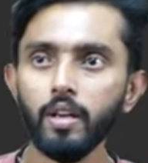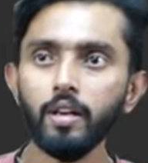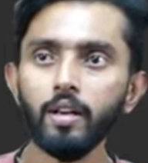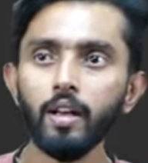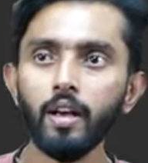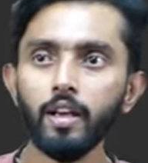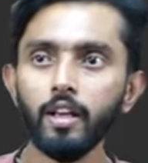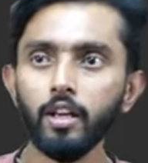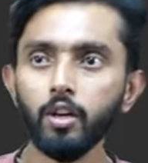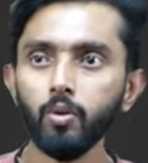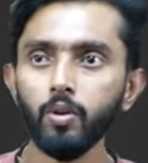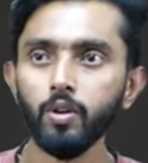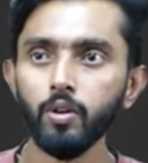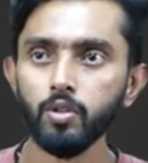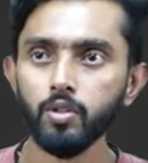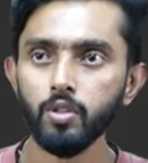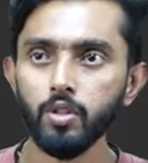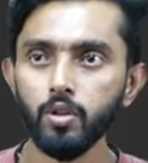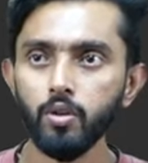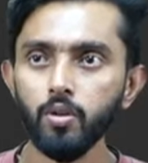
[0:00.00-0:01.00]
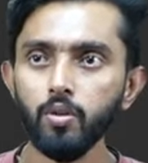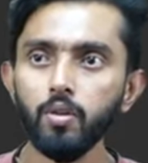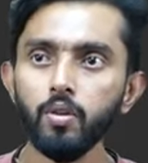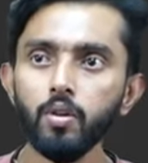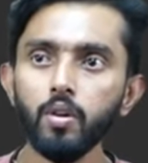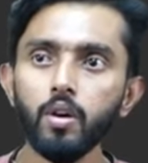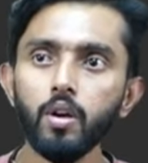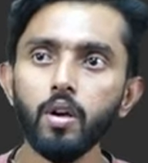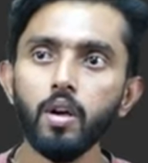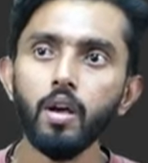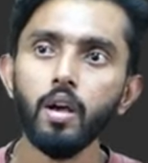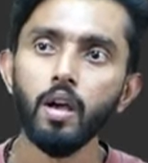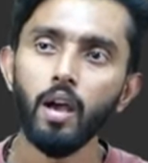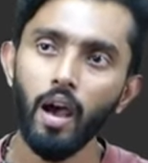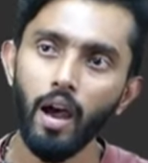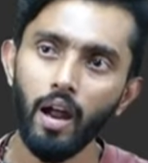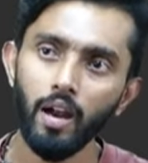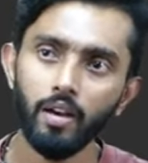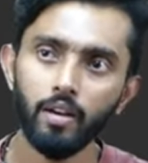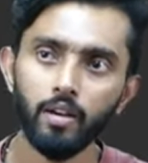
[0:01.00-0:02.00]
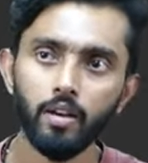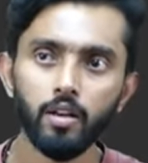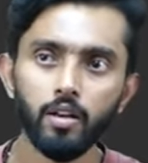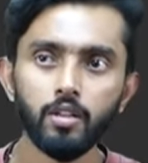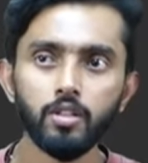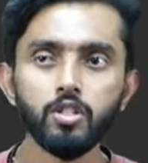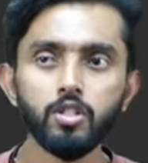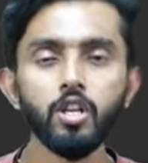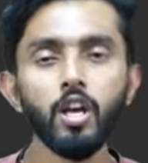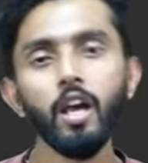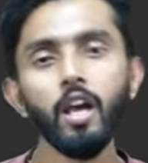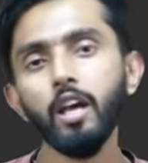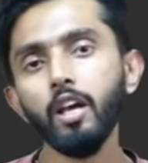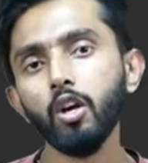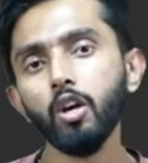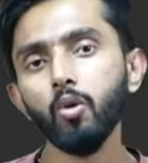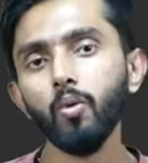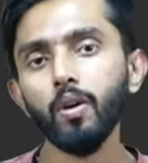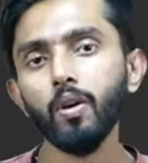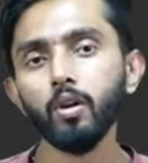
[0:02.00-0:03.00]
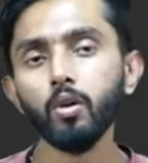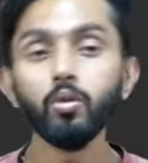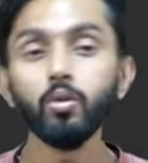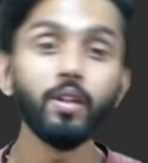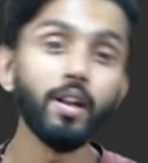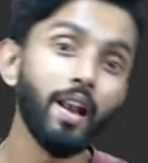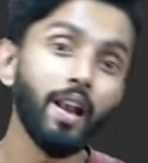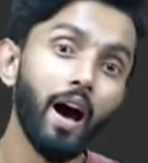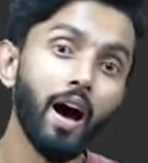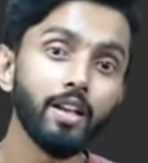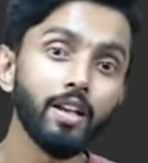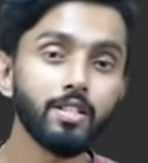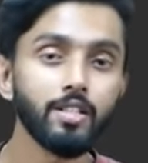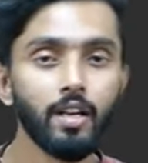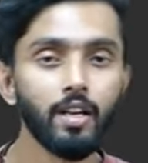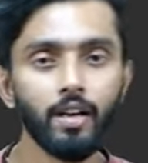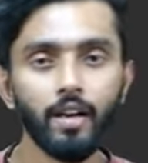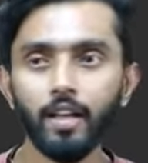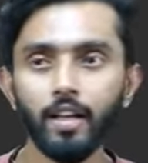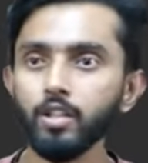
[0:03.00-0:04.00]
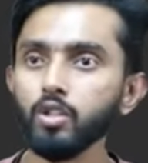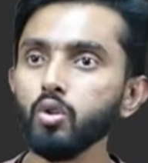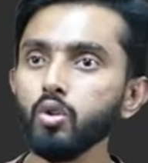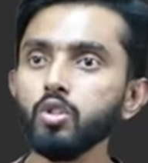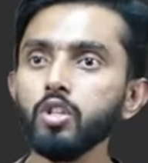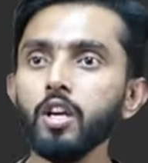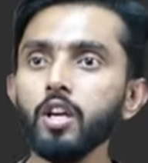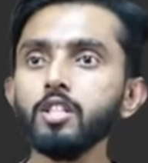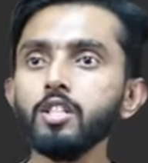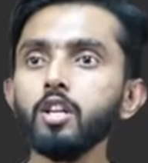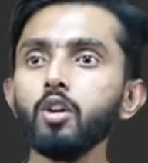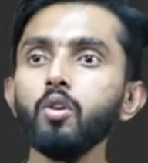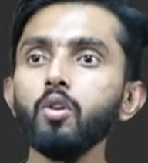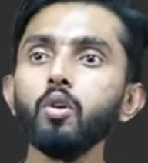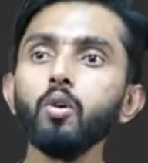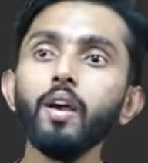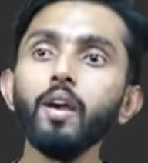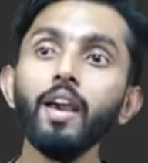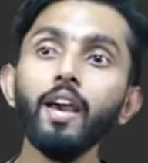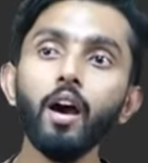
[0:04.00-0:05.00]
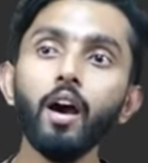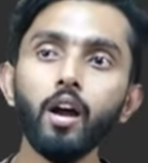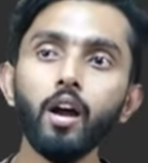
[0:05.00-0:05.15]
int i equal to 0 and uh, j equal to the last index. So j is equal to